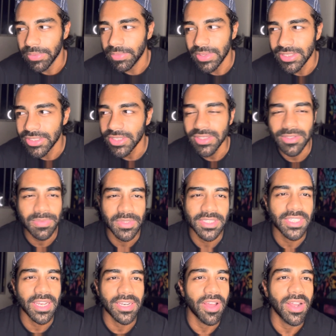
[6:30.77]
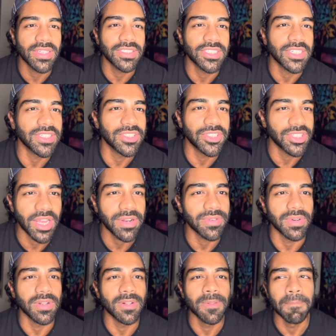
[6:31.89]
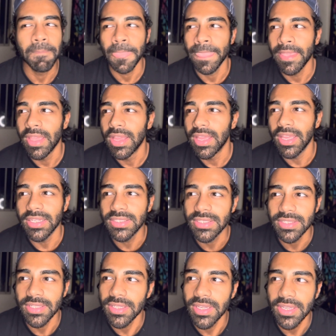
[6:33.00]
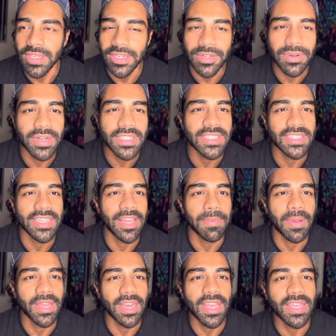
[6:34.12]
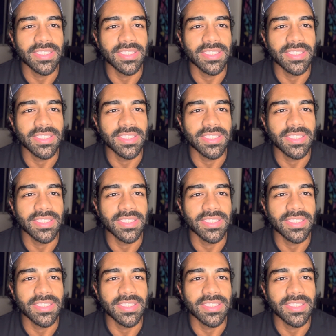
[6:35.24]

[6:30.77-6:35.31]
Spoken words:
just with technology in general, it's increasing day by day.